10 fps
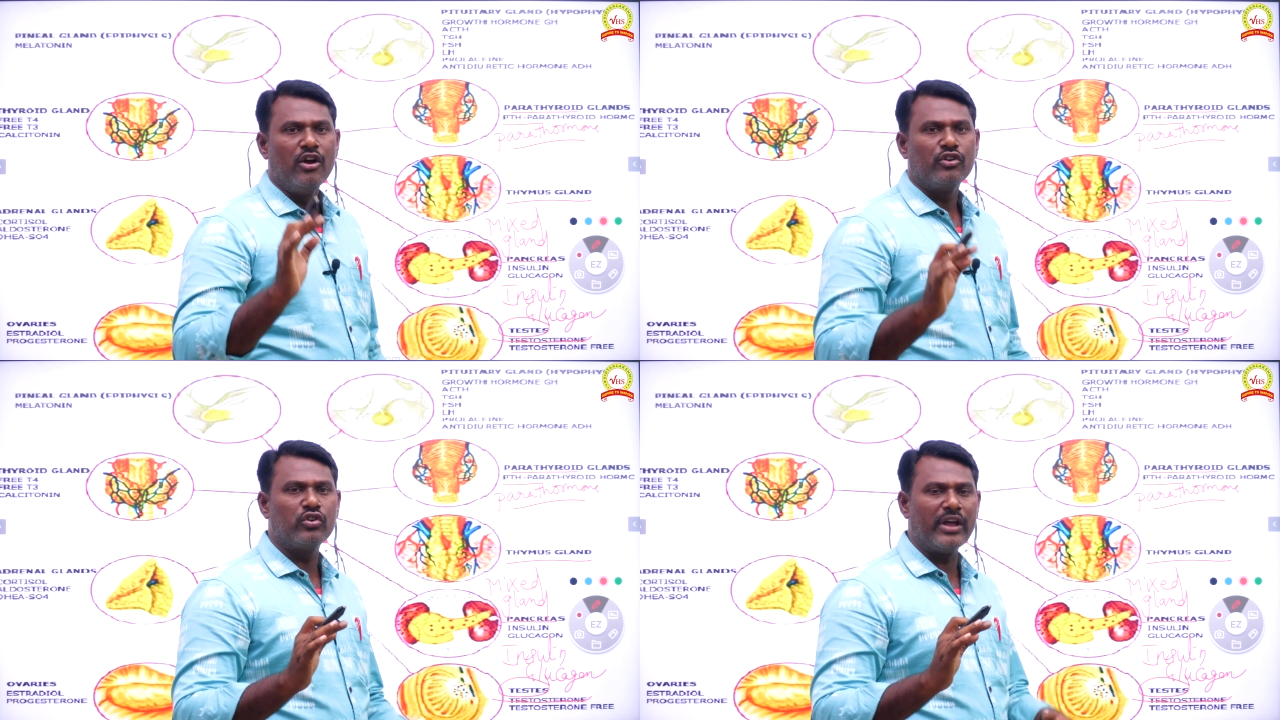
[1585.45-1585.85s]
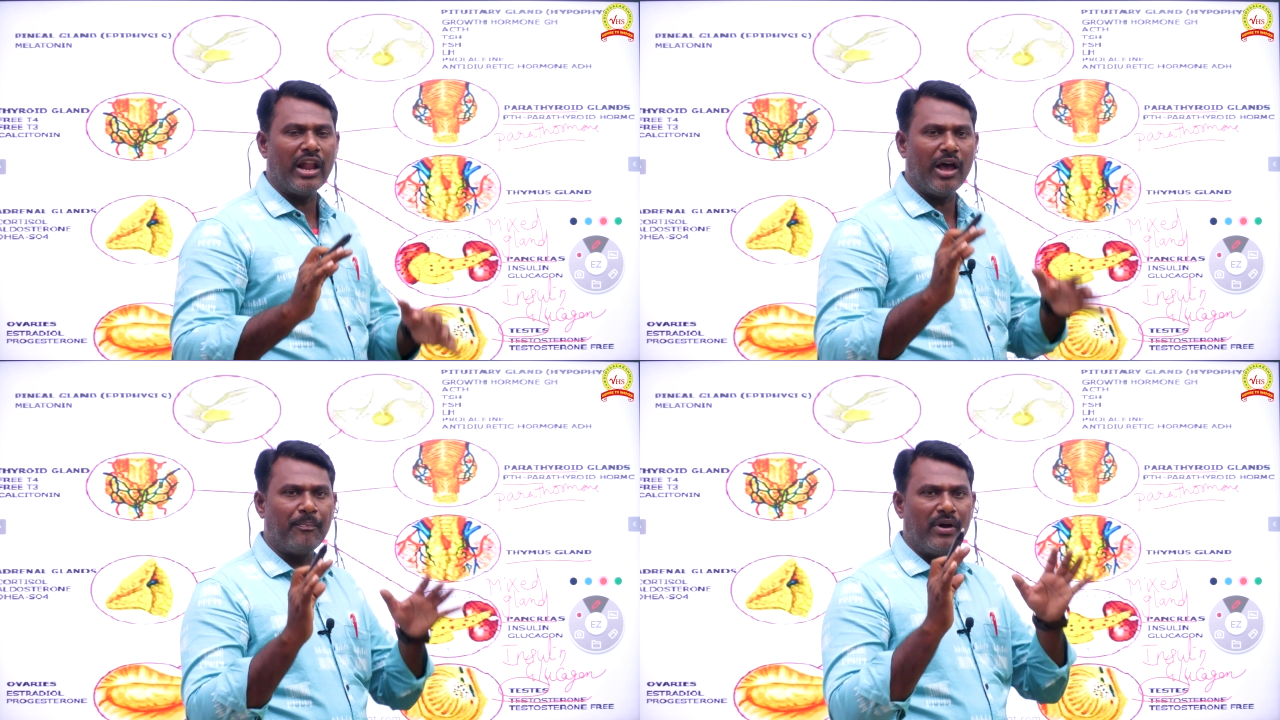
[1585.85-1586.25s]
to
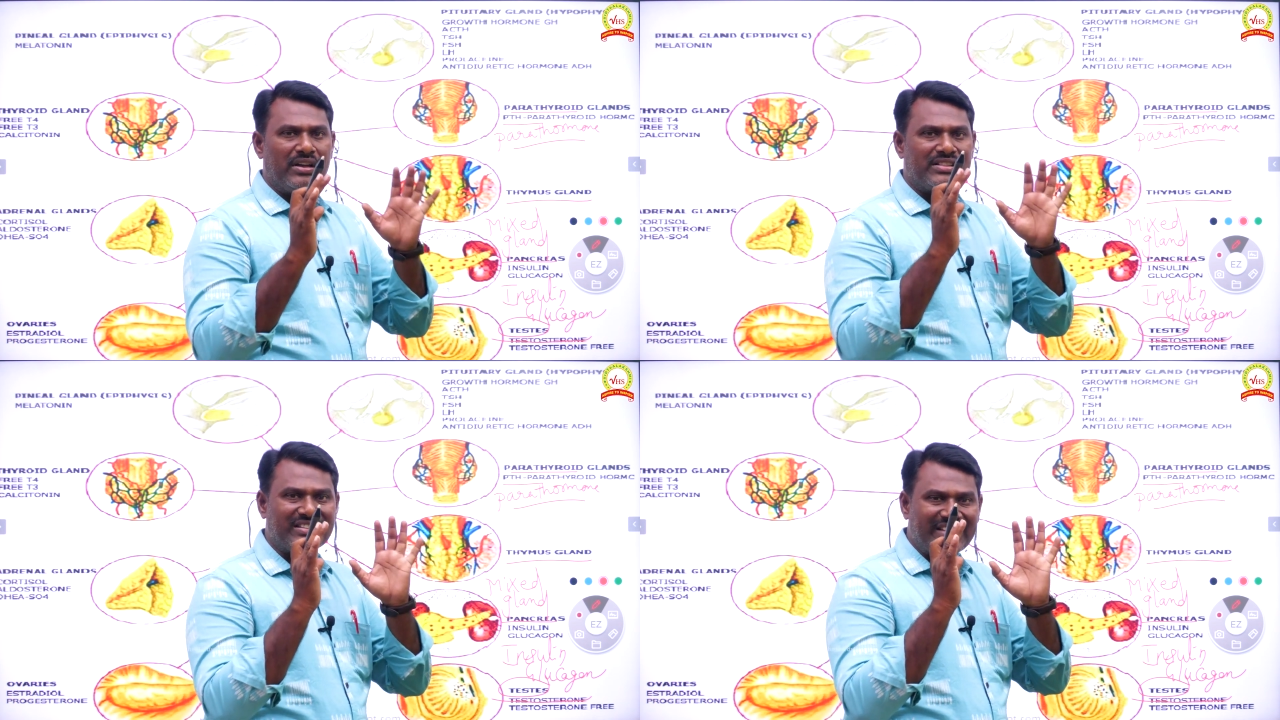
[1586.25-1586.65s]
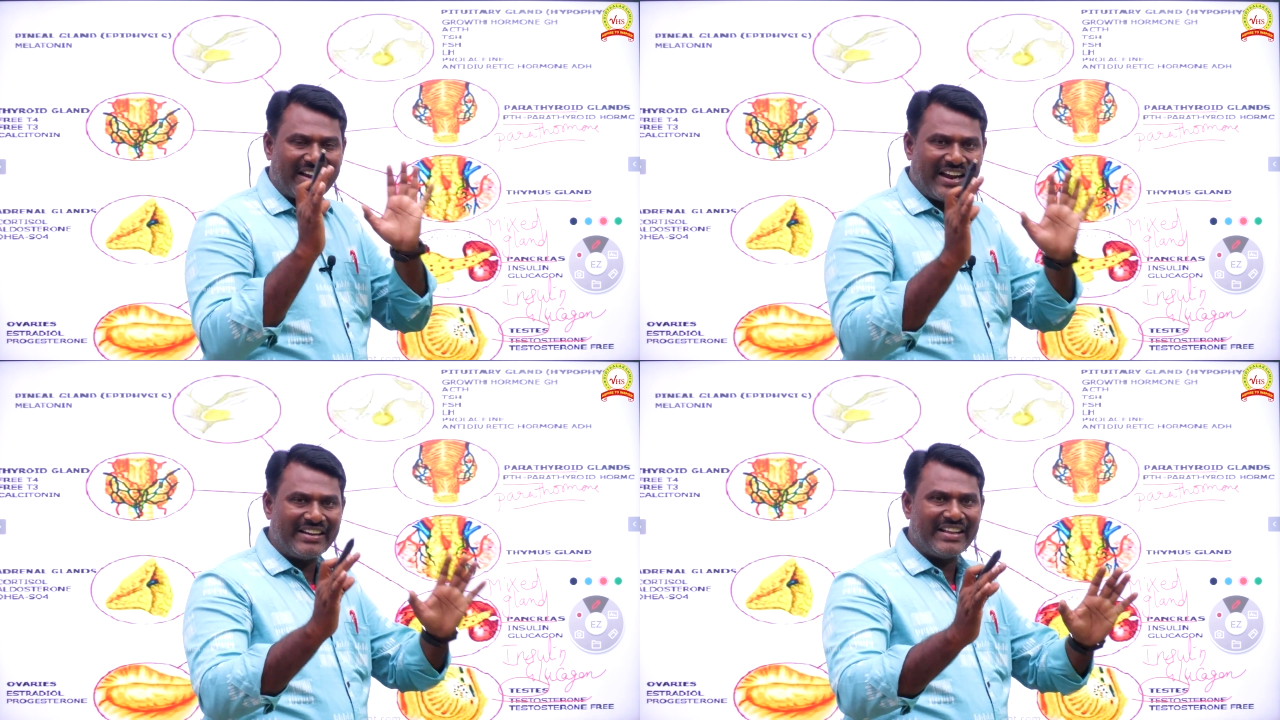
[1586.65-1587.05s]
develop the
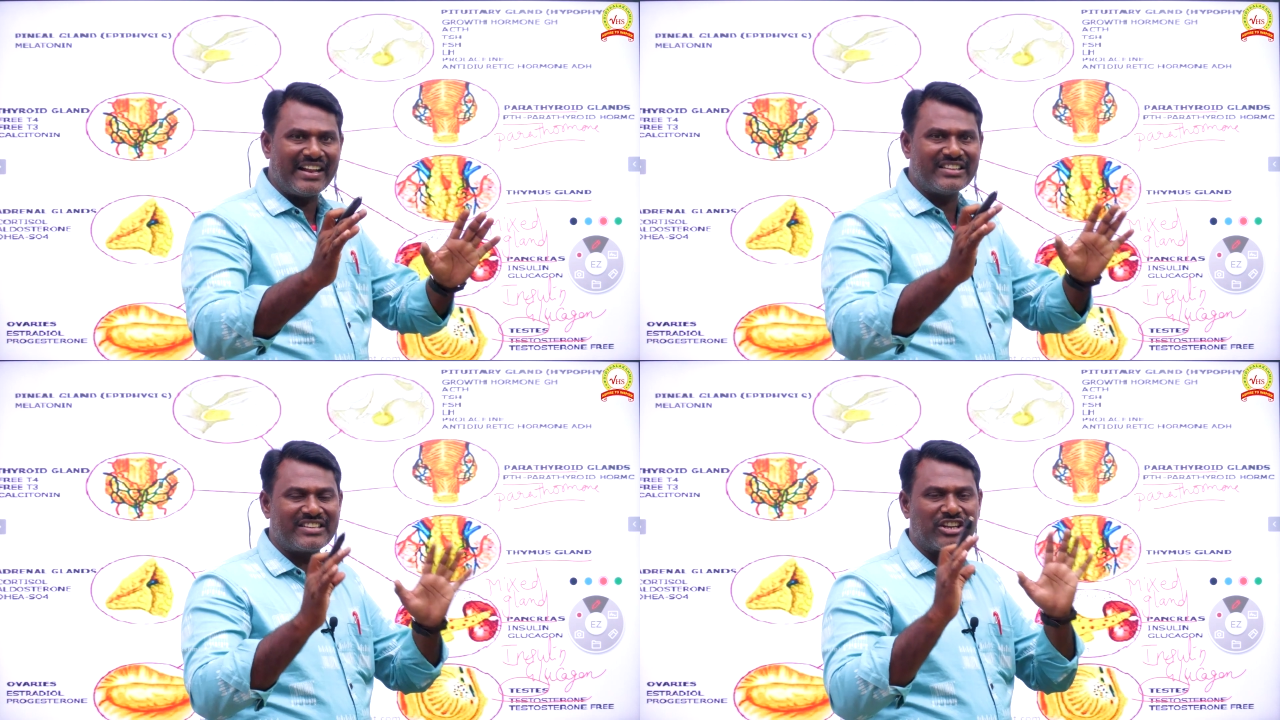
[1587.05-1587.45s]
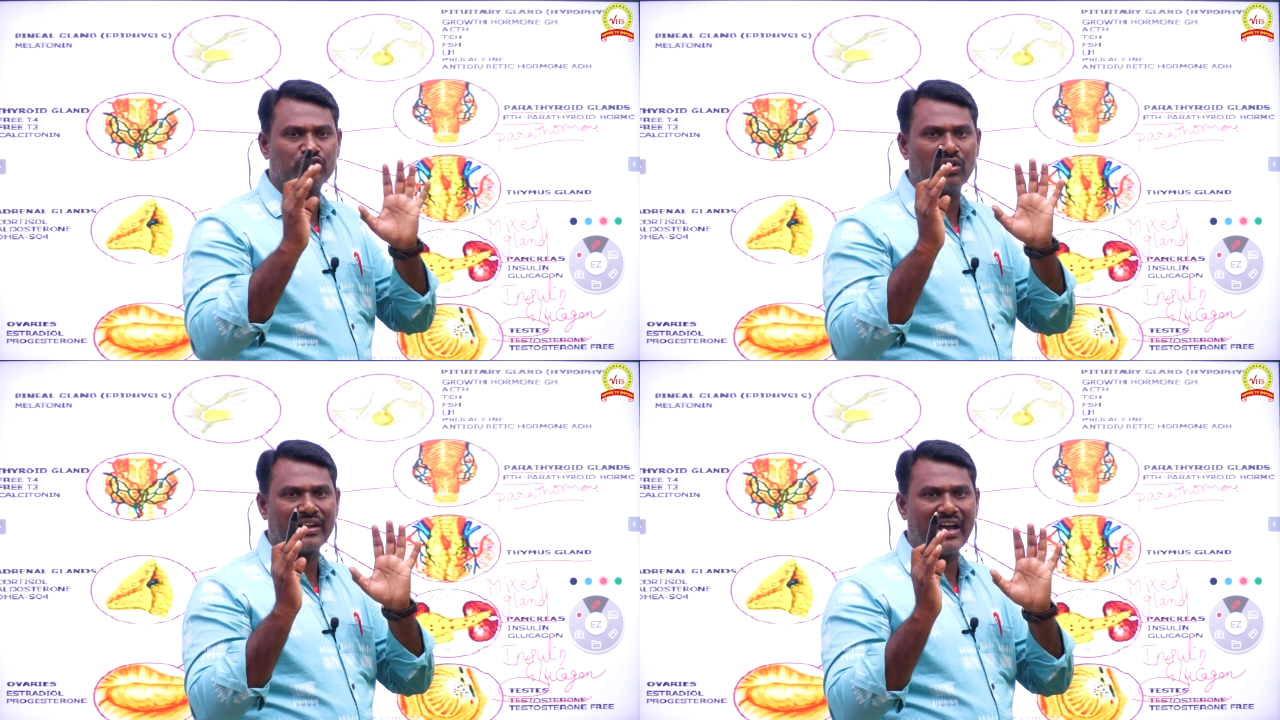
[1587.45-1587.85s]
secondary
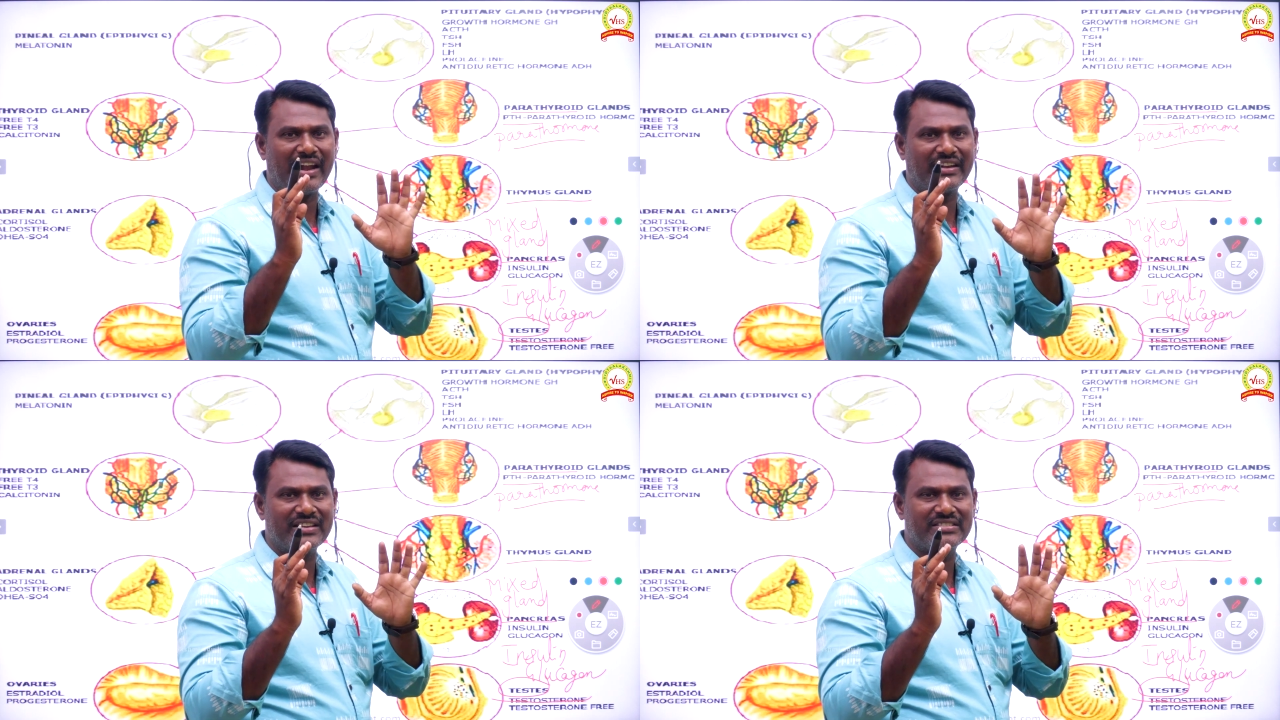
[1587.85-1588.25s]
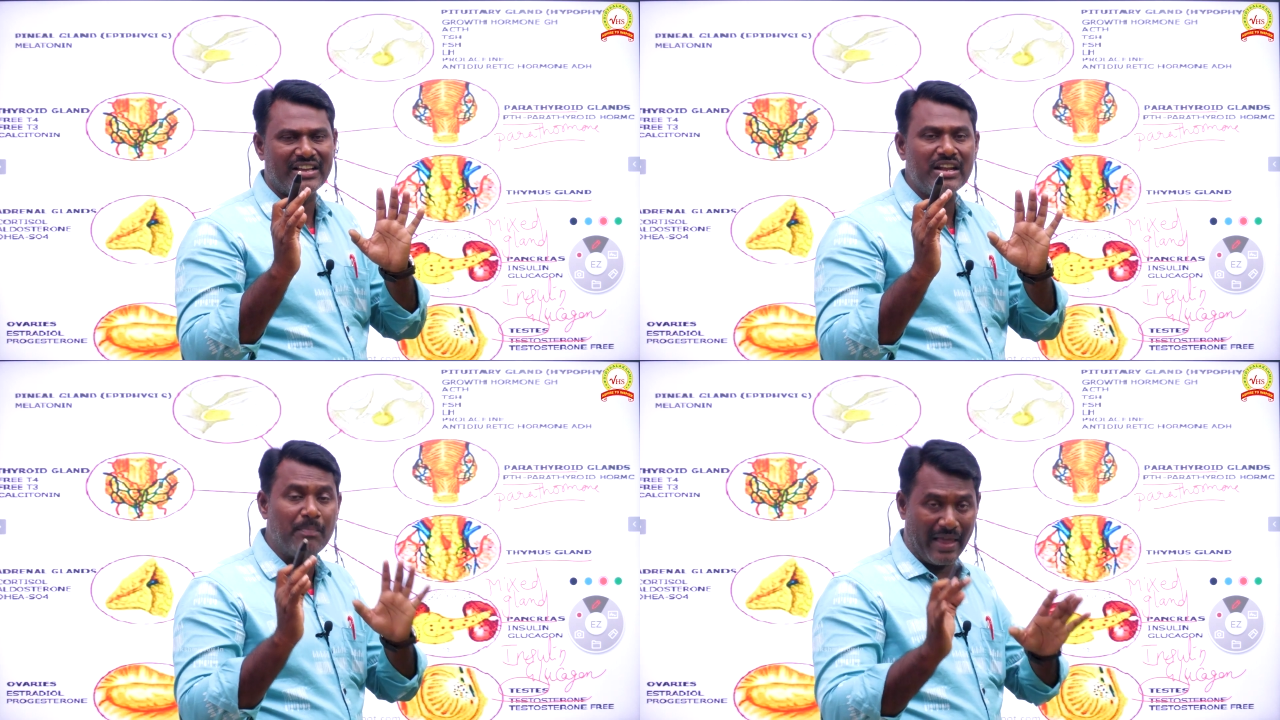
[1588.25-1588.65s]
sexual characters
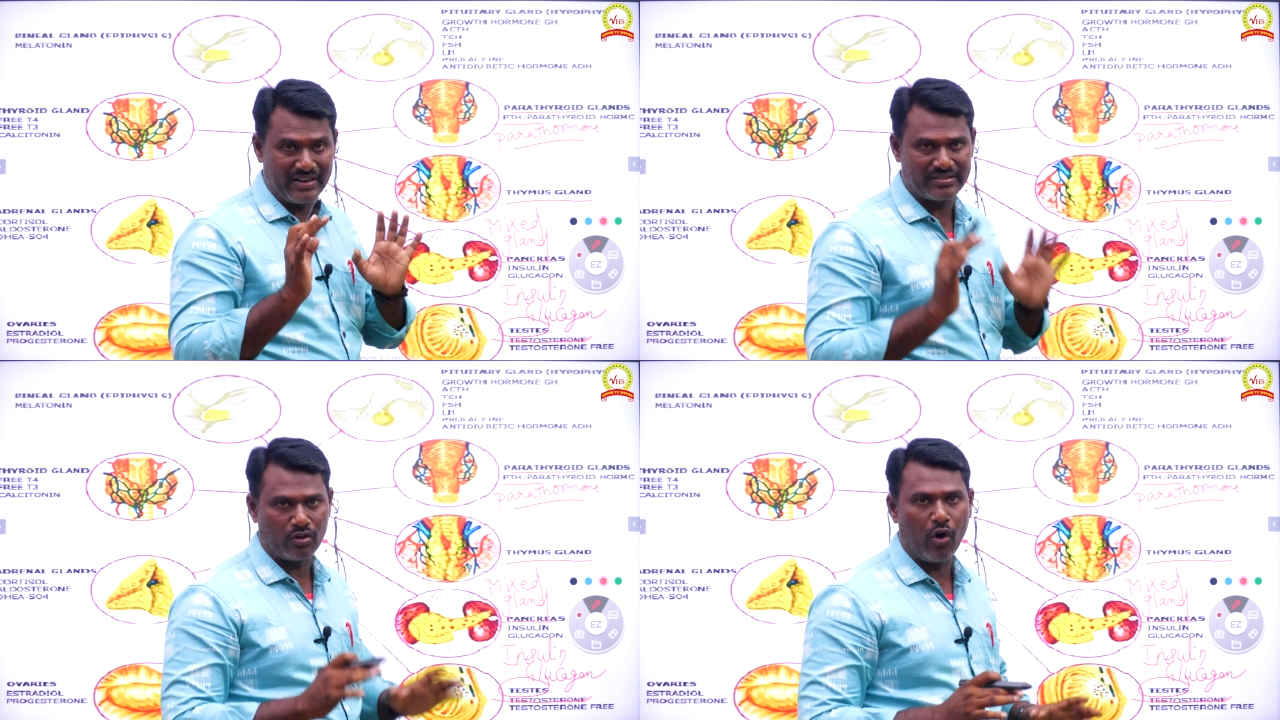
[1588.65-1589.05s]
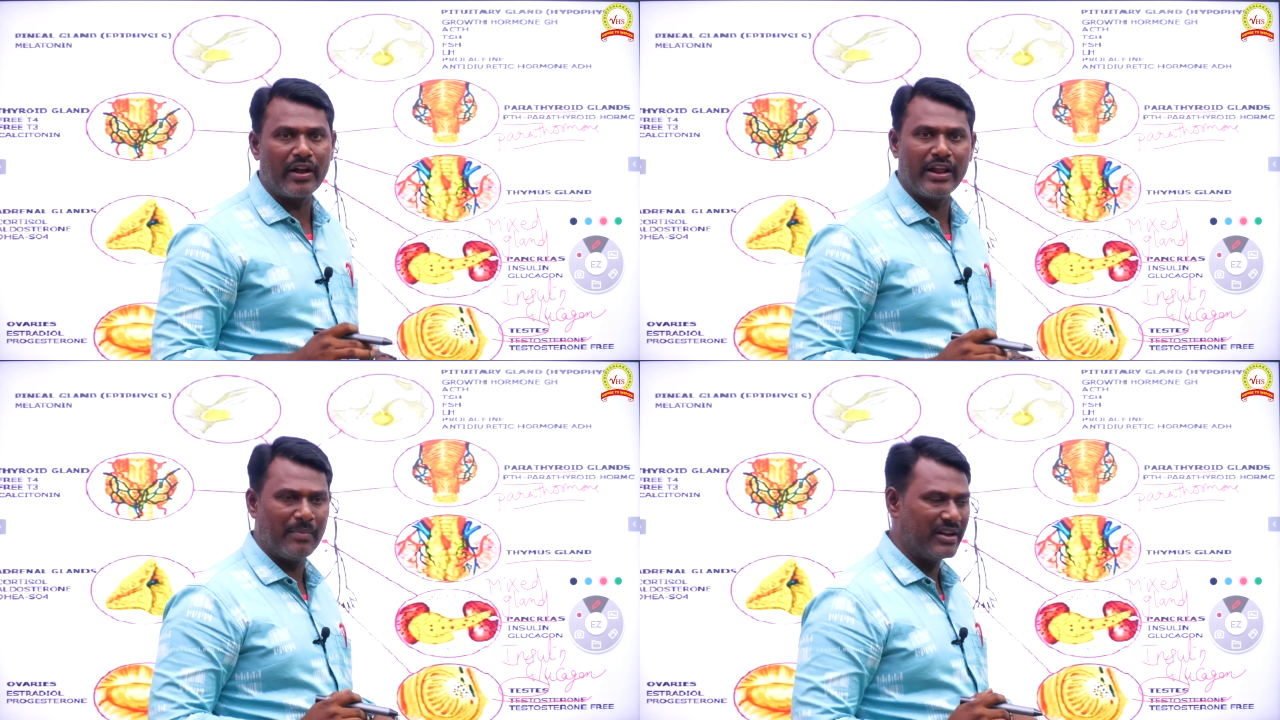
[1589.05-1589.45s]
in males,
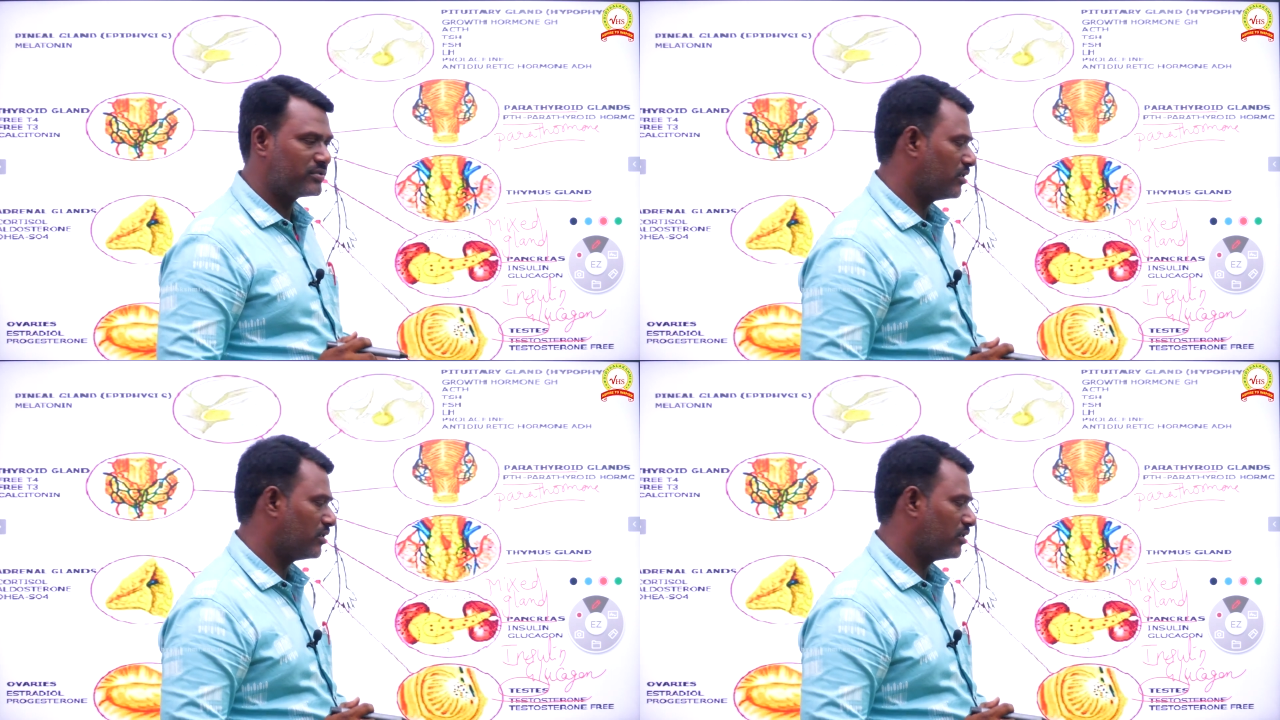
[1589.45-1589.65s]
only in males.